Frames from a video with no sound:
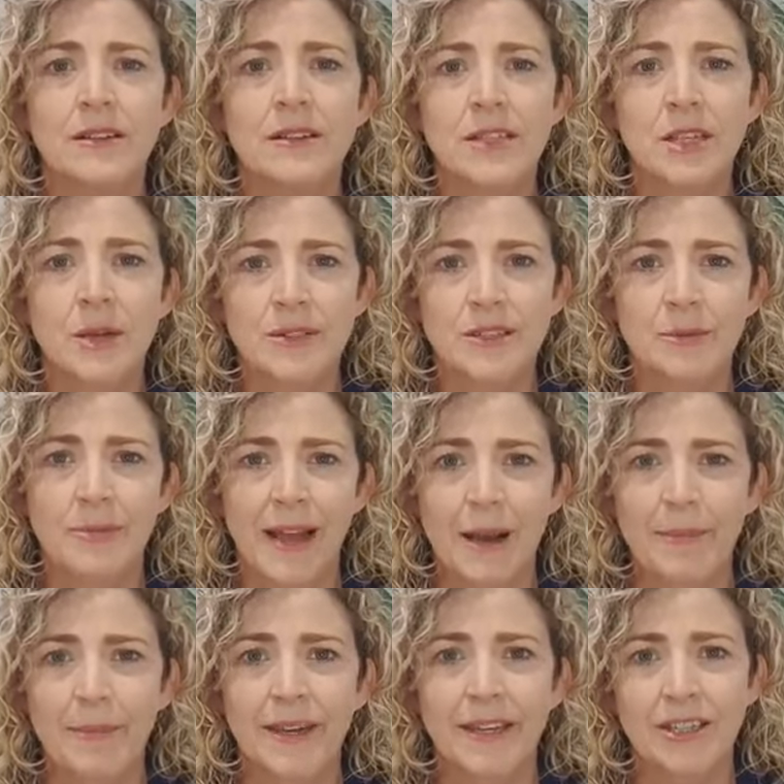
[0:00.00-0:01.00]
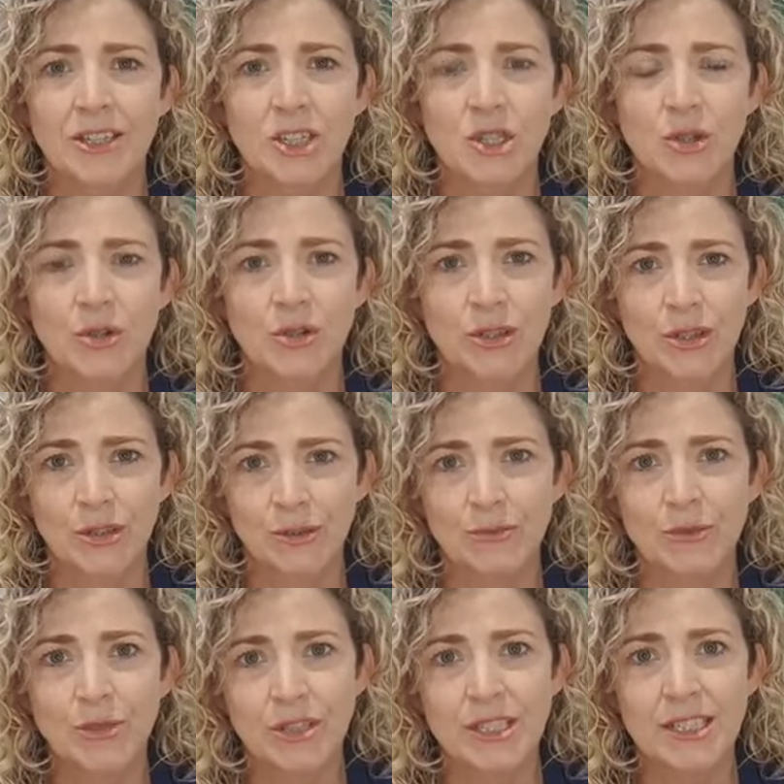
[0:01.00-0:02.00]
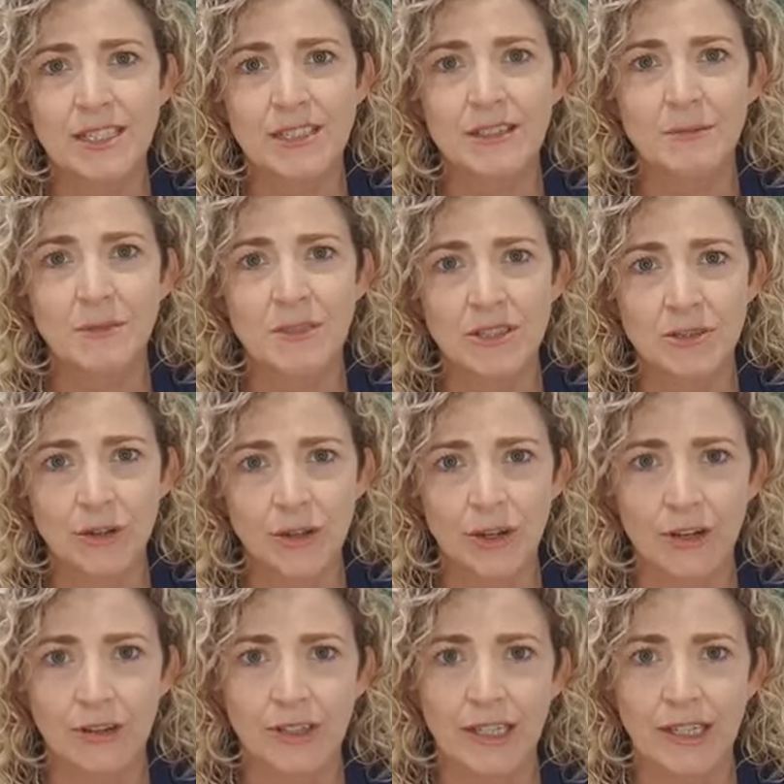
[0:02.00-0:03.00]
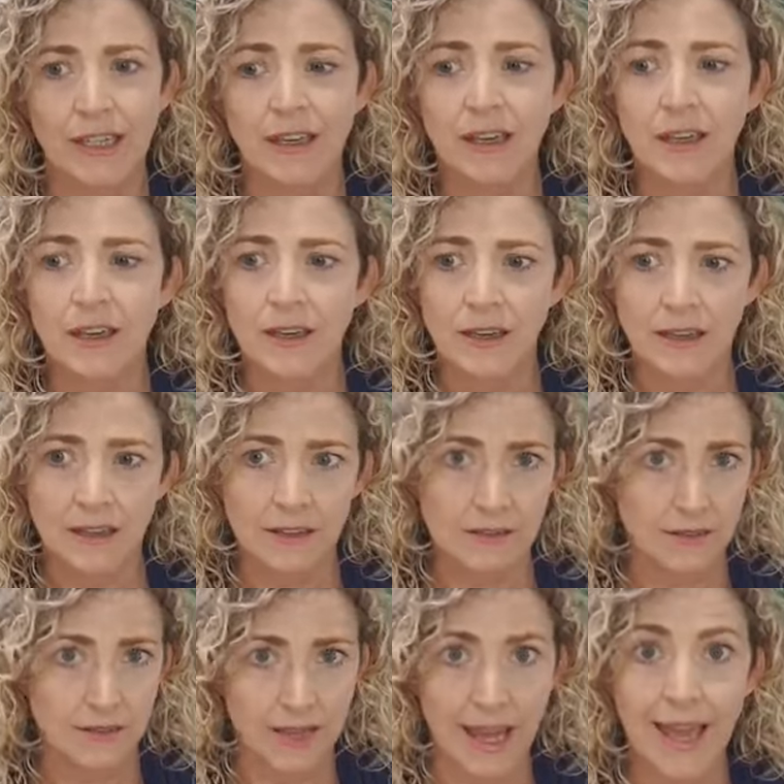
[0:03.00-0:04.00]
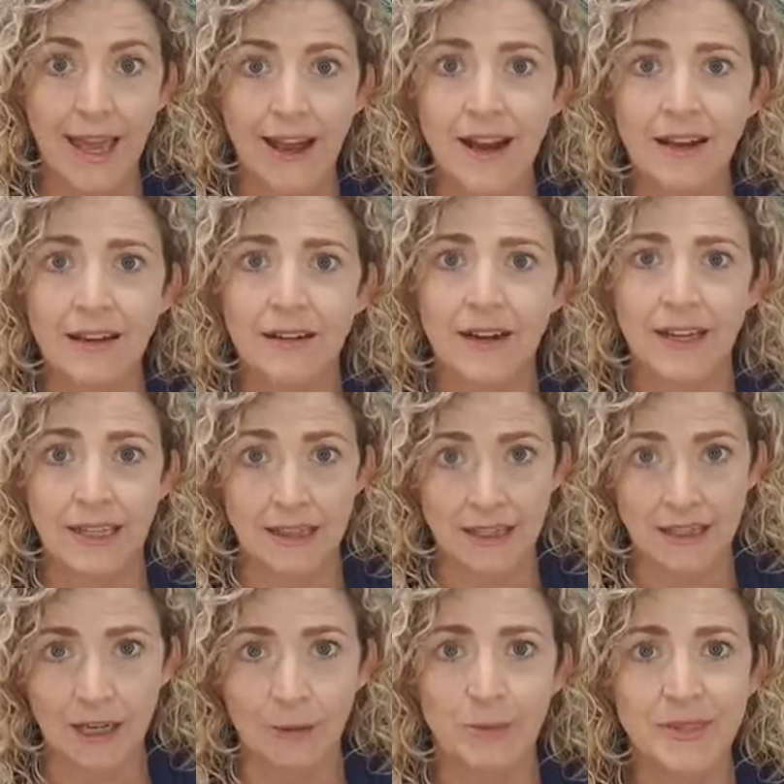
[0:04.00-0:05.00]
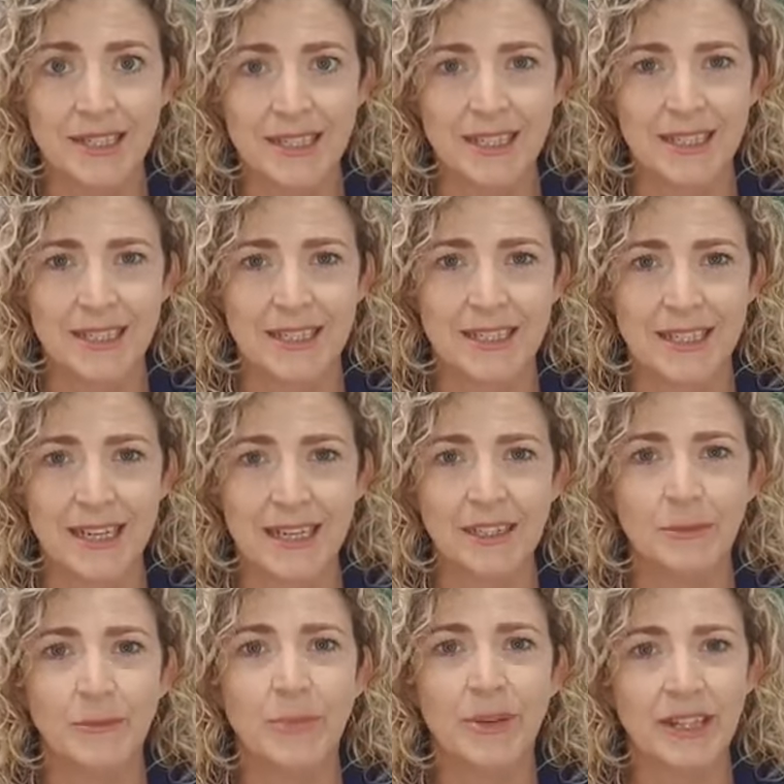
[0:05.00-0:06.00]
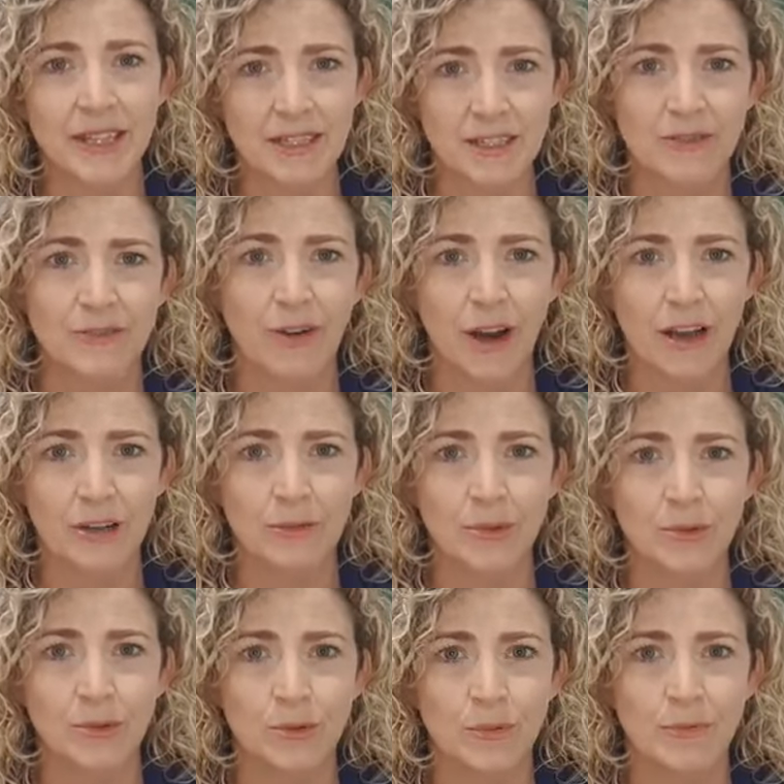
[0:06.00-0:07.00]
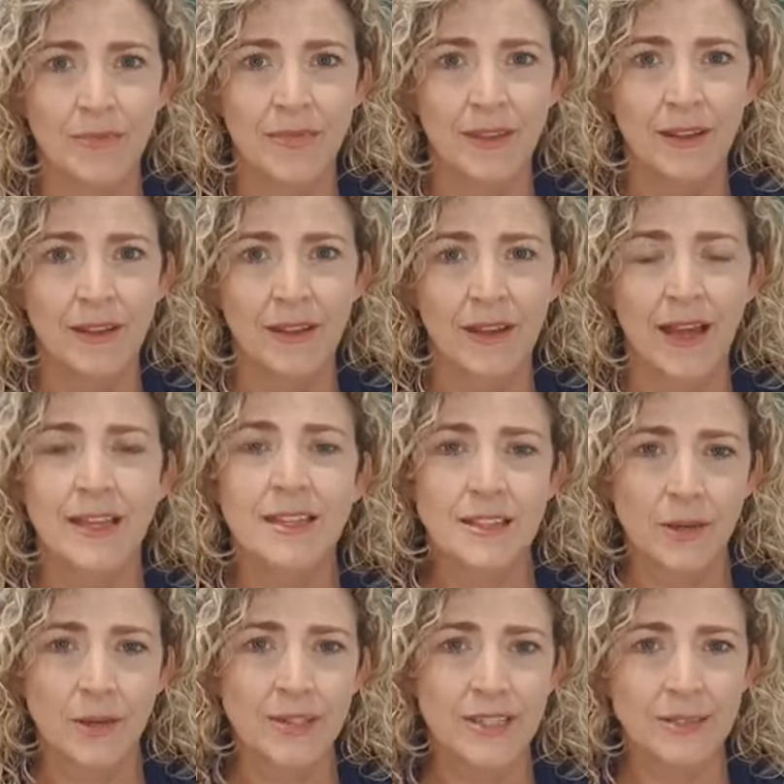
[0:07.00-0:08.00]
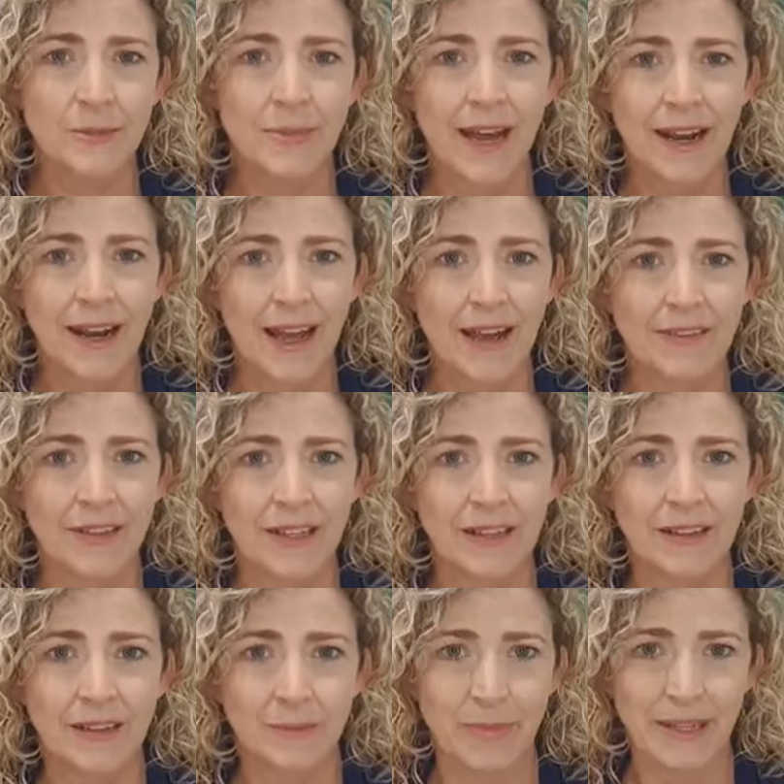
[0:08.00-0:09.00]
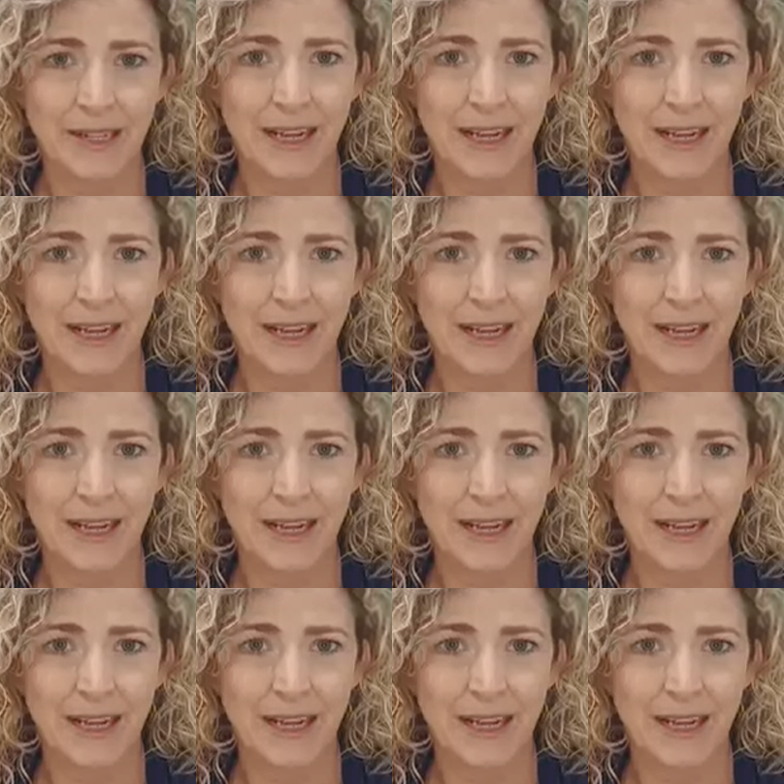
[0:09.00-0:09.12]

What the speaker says: So it's about making sure that your immune system is not only there in the numbers that it's needed, but that it's viable. And so it is about having